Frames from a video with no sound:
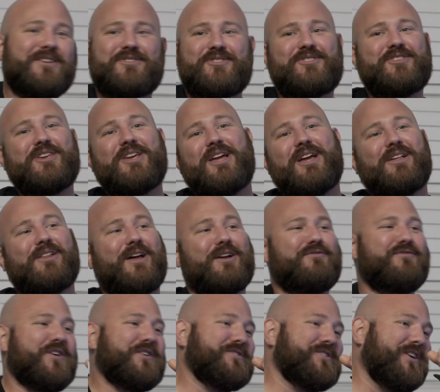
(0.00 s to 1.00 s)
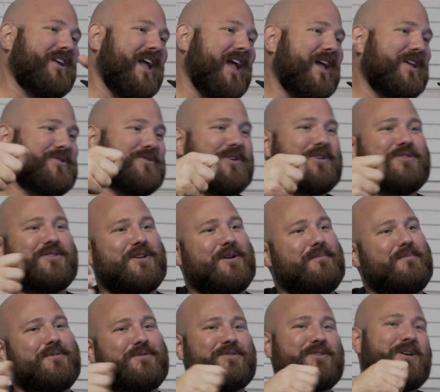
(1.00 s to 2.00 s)
seeing, like, Victor Kane dressed
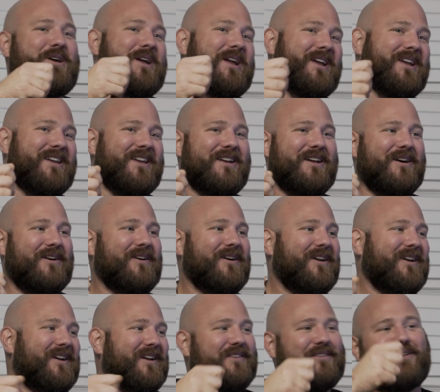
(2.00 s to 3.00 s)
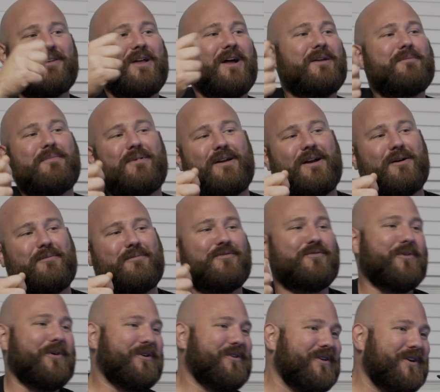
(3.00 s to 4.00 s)
up as, like, the Nightmare
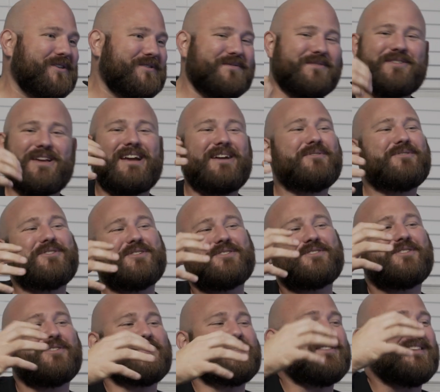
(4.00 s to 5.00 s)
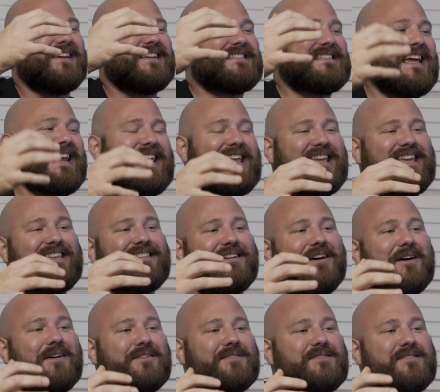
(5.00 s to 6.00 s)
Before Christmas. Like, it was just, there's things that he
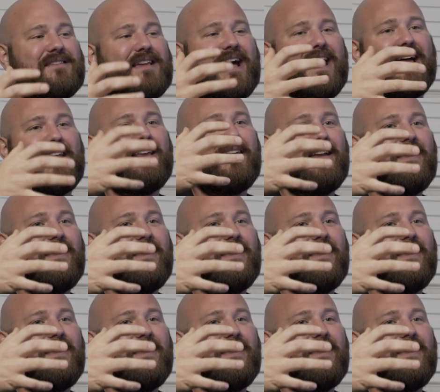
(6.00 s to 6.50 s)
does that